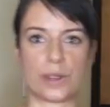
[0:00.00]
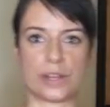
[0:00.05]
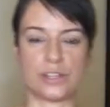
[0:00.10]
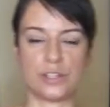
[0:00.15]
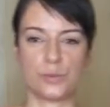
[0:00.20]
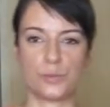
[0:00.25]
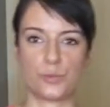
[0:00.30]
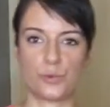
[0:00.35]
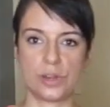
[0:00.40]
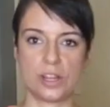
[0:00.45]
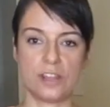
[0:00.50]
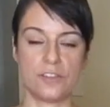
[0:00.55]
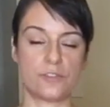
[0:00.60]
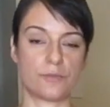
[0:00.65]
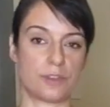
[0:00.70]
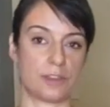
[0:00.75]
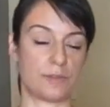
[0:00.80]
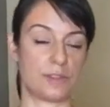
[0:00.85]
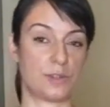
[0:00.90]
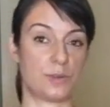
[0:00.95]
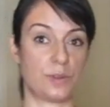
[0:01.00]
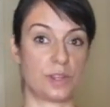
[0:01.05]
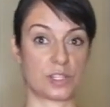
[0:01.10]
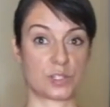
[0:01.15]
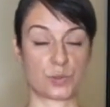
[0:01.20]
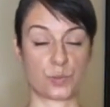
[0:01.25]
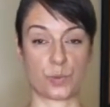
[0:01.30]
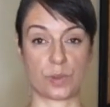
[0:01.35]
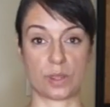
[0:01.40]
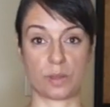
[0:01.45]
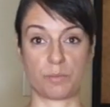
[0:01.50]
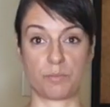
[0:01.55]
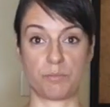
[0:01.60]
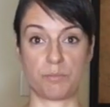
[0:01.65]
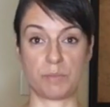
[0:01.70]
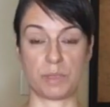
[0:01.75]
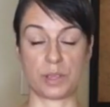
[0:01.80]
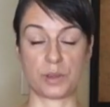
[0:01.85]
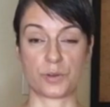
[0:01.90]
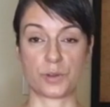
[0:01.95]
when you breathe, maybe do this with a
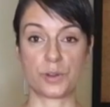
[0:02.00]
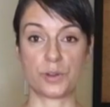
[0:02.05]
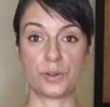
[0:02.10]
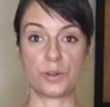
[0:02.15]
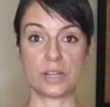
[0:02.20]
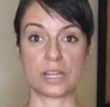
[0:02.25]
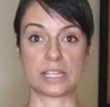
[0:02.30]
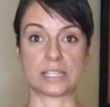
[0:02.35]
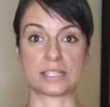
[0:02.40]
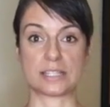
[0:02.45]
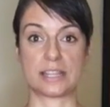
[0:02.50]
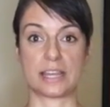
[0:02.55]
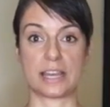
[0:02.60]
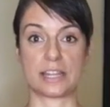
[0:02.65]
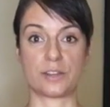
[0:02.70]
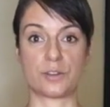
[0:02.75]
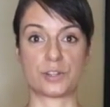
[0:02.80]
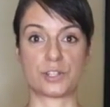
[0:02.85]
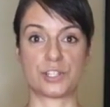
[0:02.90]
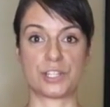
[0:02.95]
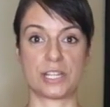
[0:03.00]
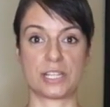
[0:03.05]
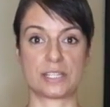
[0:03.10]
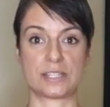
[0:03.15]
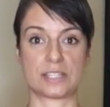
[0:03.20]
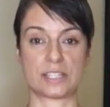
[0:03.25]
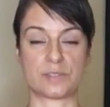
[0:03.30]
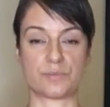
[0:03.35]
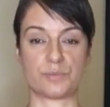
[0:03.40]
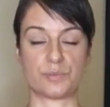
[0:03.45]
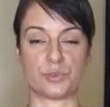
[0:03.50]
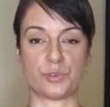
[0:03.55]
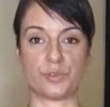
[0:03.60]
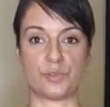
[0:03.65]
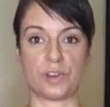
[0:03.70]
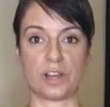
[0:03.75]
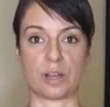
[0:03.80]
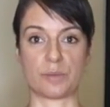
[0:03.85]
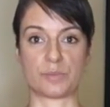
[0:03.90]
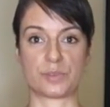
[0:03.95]
mirror, is that your chest doesn't move
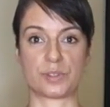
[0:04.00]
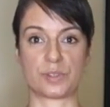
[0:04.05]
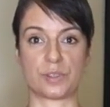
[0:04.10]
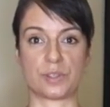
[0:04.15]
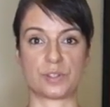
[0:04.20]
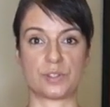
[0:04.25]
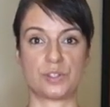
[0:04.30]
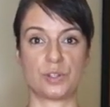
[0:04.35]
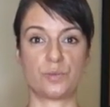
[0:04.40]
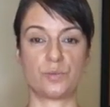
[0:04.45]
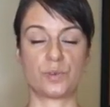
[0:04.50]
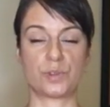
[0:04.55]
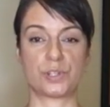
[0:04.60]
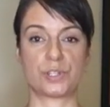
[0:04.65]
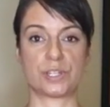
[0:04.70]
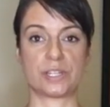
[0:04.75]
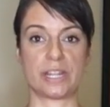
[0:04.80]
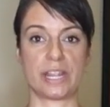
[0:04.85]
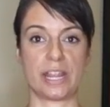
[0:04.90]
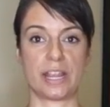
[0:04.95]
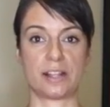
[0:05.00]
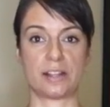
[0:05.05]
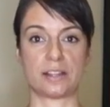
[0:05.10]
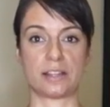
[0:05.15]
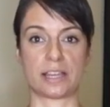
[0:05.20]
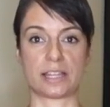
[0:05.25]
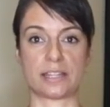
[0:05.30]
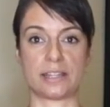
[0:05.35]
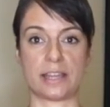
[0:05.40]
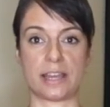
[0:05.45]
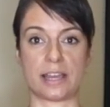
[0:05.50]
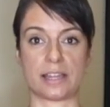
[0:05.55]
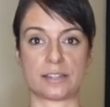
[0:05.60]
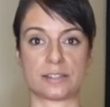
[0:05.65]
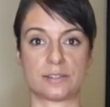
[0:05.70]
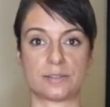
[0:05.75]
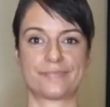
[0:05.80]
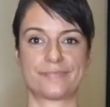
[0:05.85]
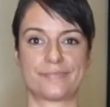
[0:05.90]
up. So you don't want to inhale like that.